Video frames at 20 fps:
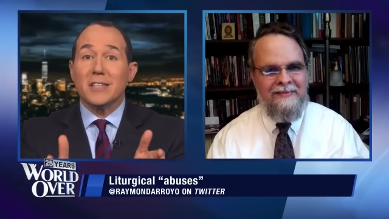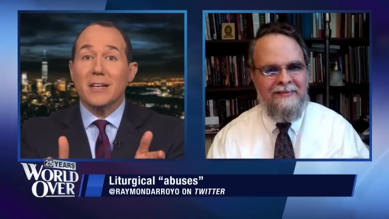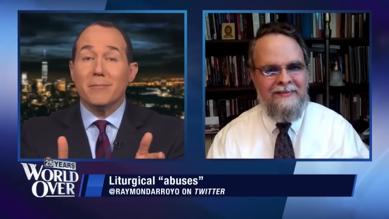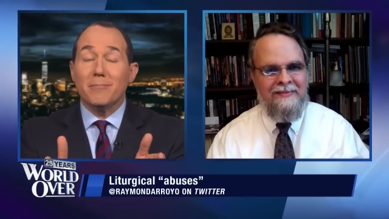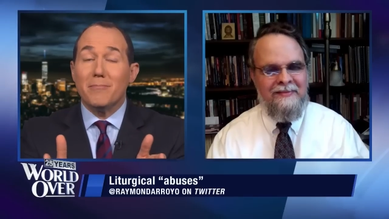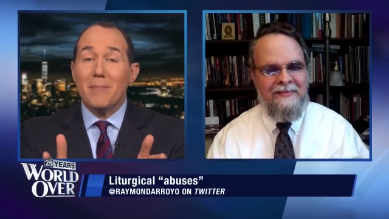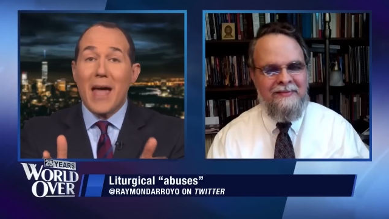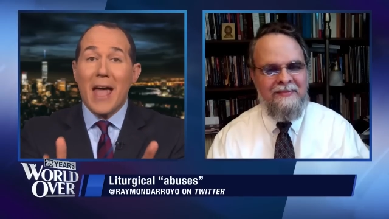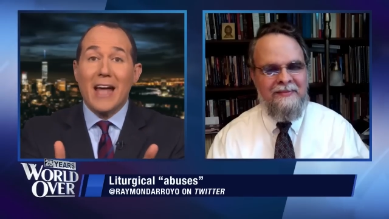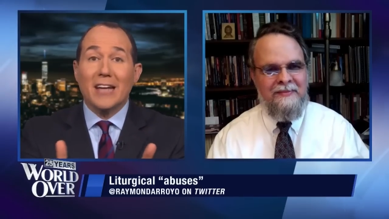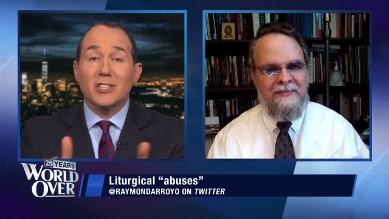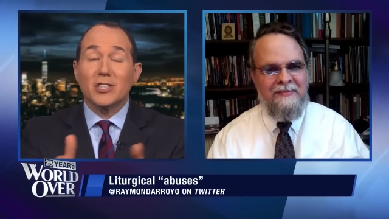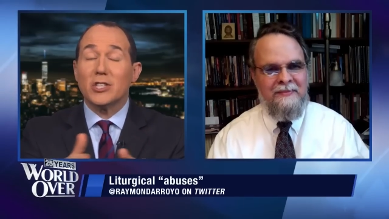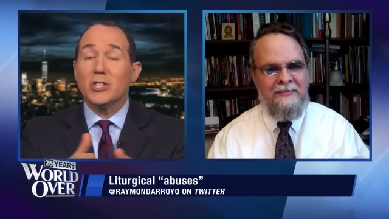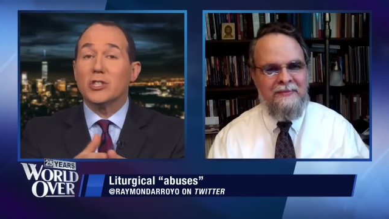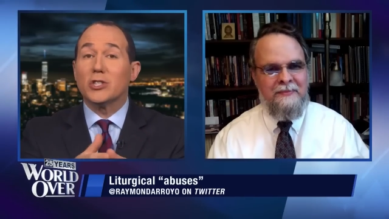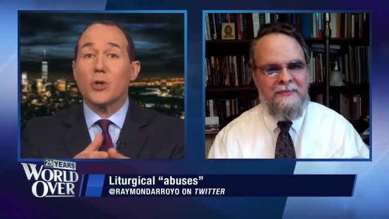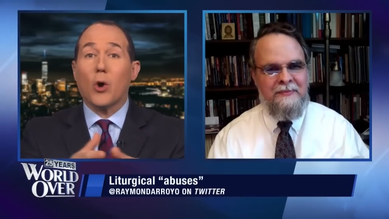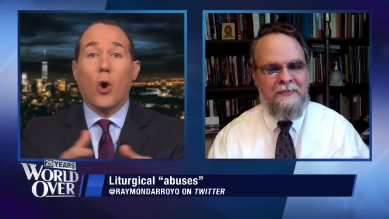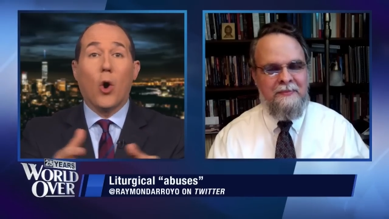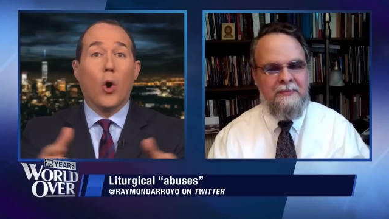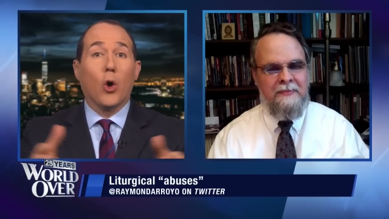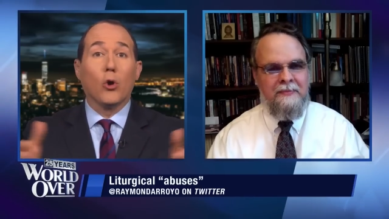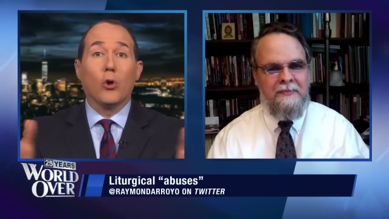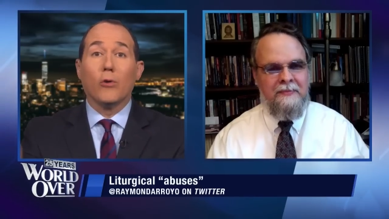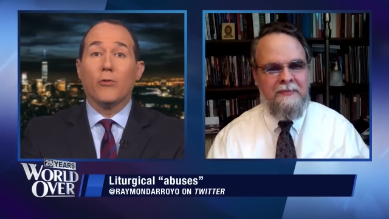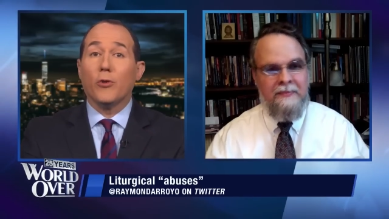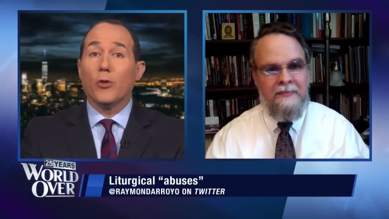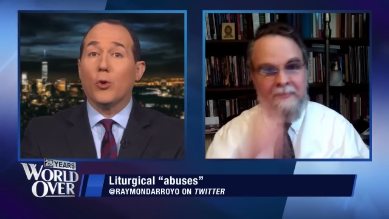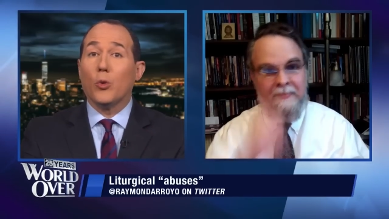Speaker 1: at masses all
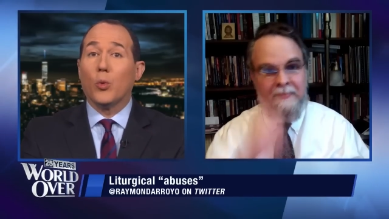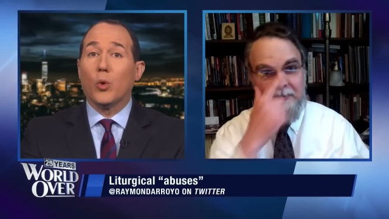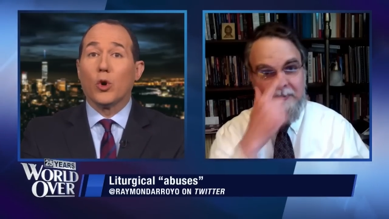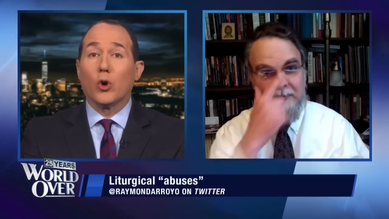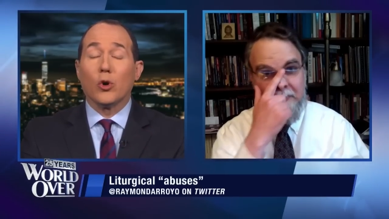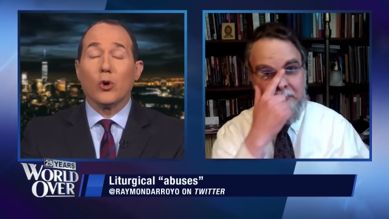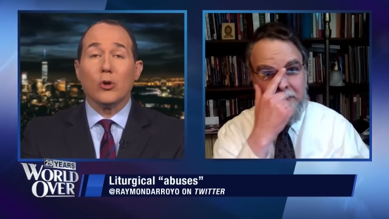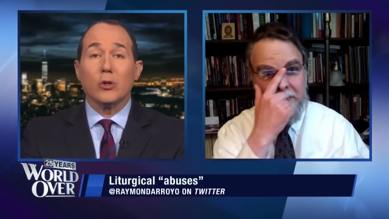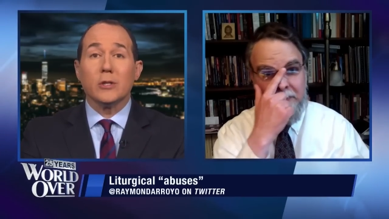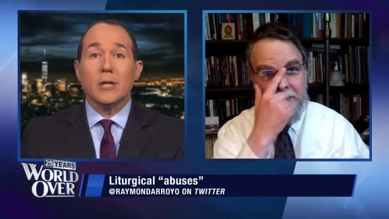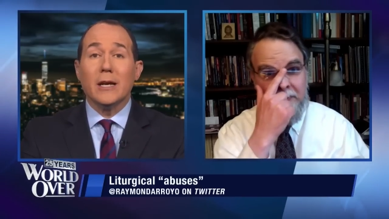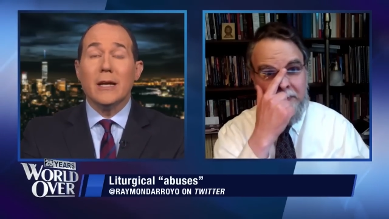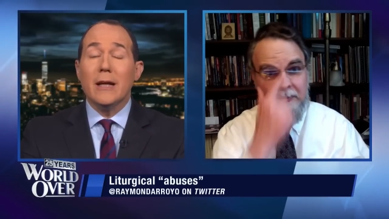over the world.